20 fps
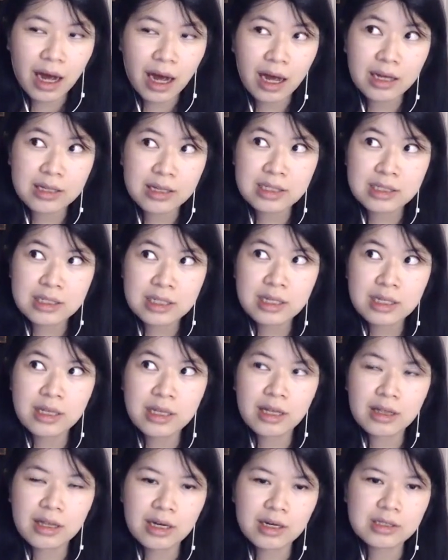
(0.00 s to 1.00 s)
I see
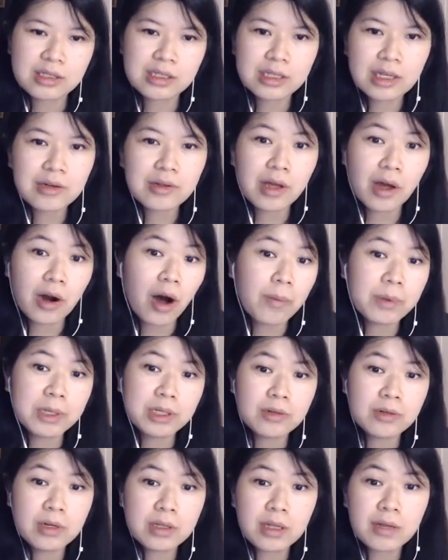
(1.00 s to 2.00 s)
that there's still the
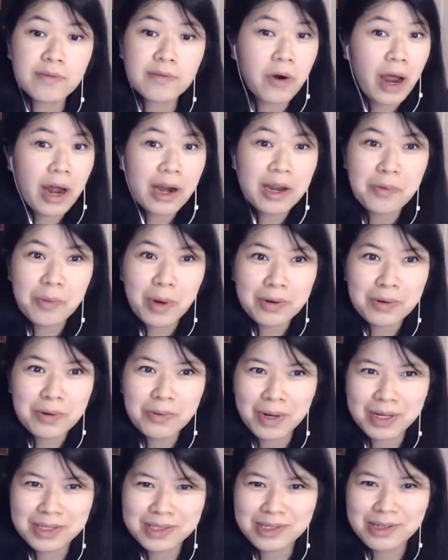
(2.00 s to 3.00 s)
opportunity for anyone who
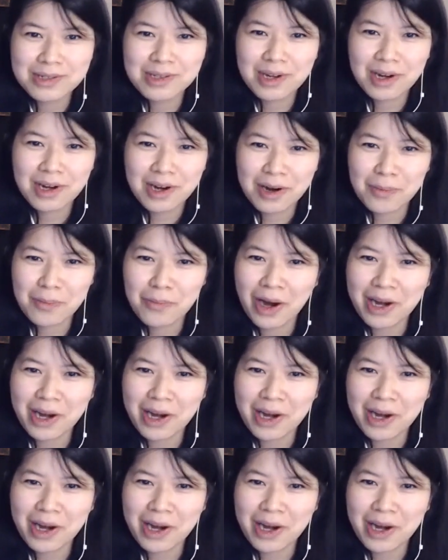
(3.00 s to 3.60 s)
wants to um,